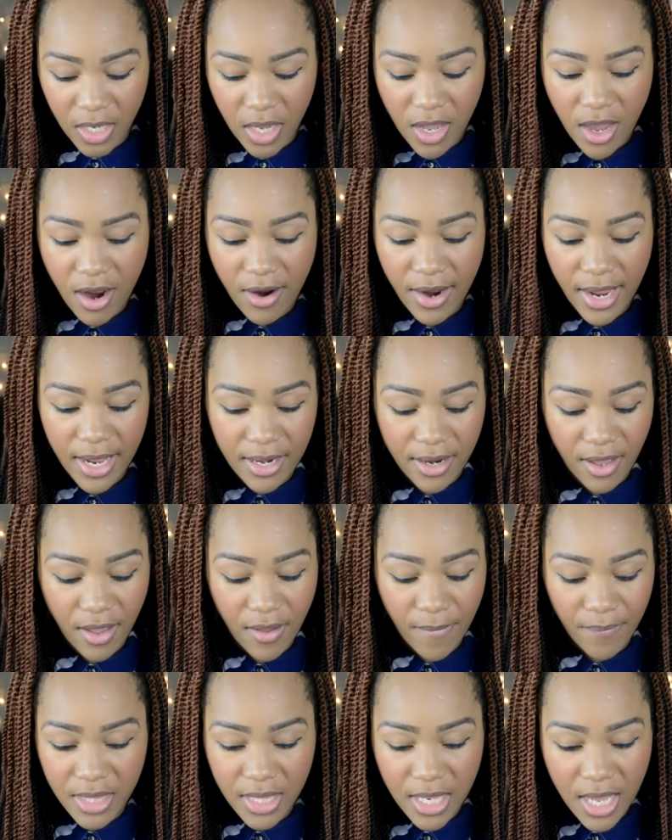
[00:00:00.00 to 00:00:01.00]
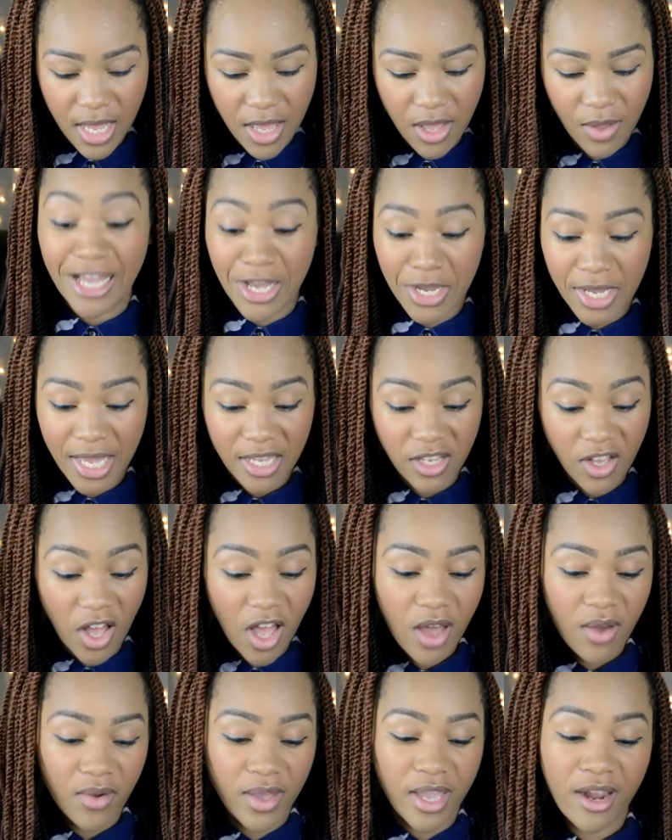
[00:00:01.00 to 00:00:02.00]
All right. No, no. Okay.
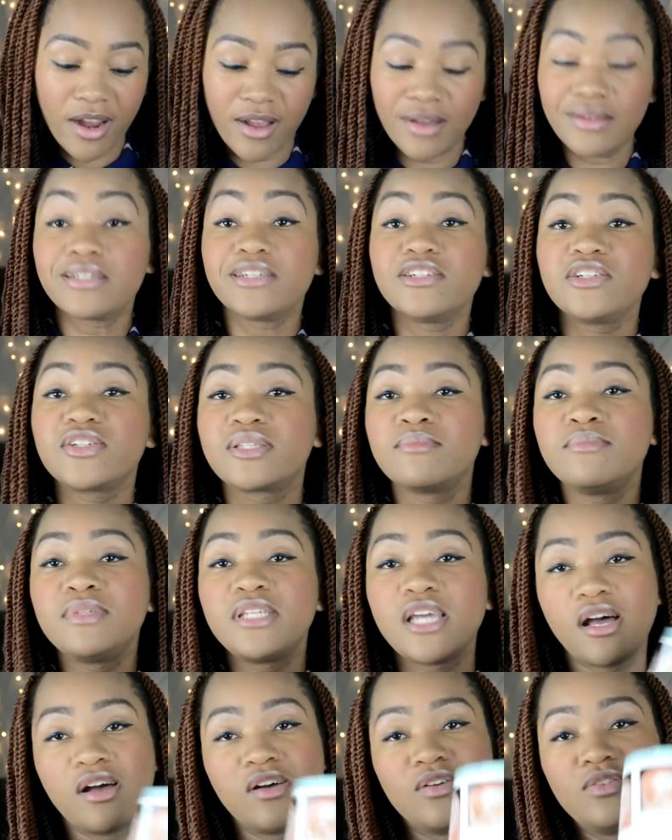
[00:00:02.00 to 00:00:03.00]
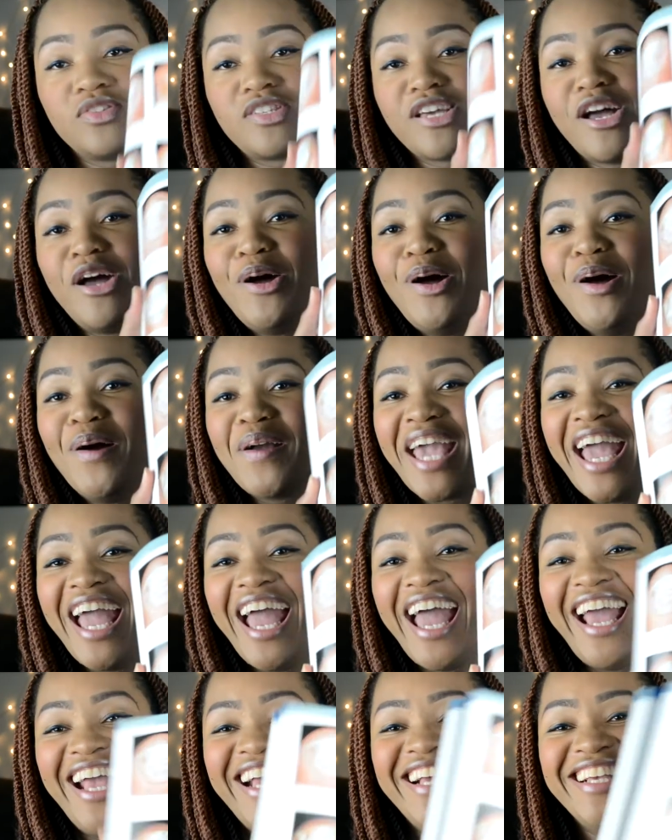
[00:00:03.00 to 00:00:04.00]
Oh, here, here's some toes.
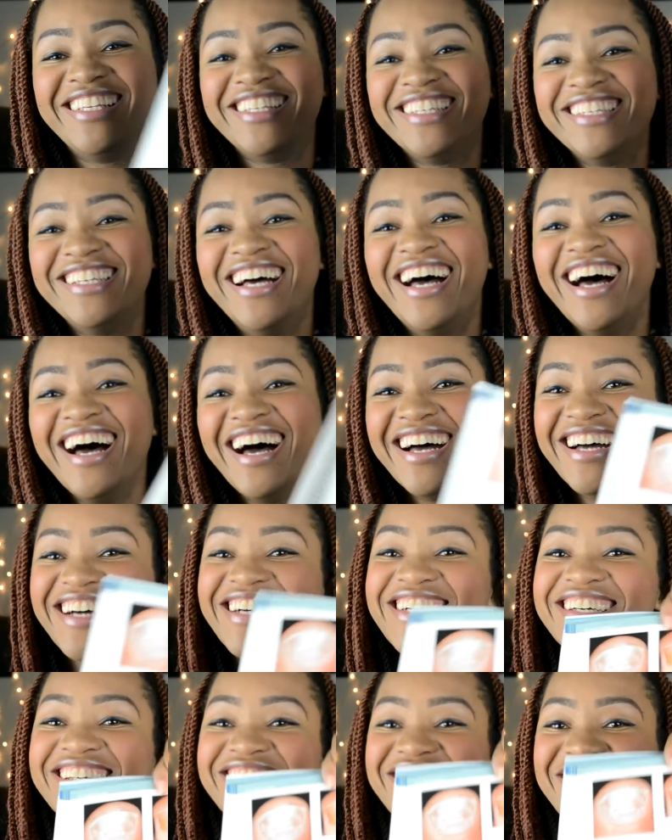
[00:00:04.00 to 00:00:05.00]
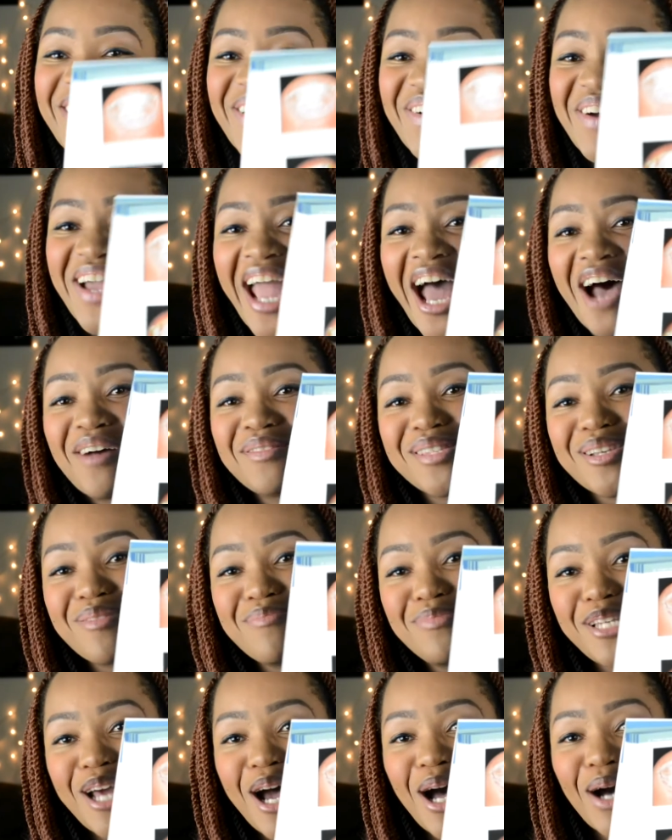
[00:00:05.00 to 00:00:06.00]
Okay. So we have
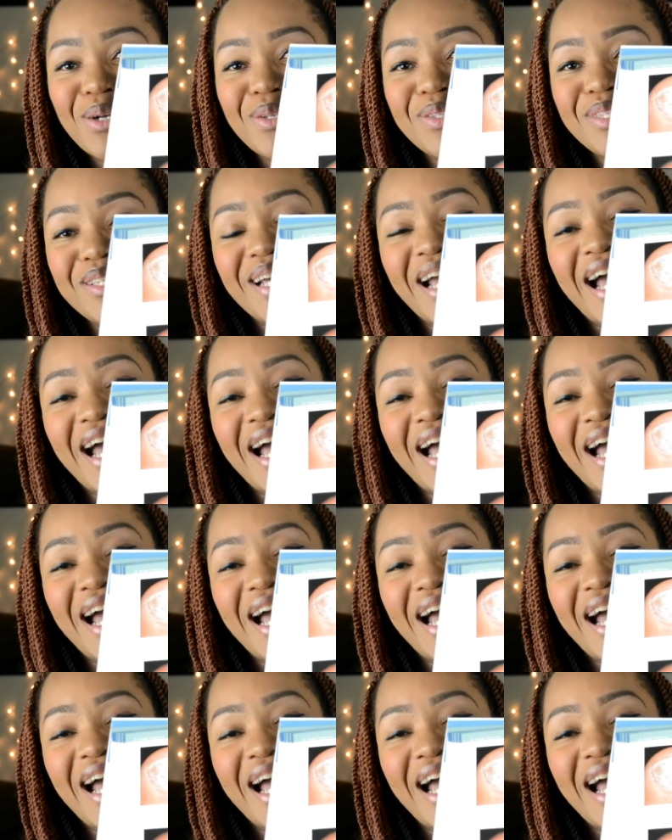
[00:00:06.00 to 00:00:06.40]
some toes, you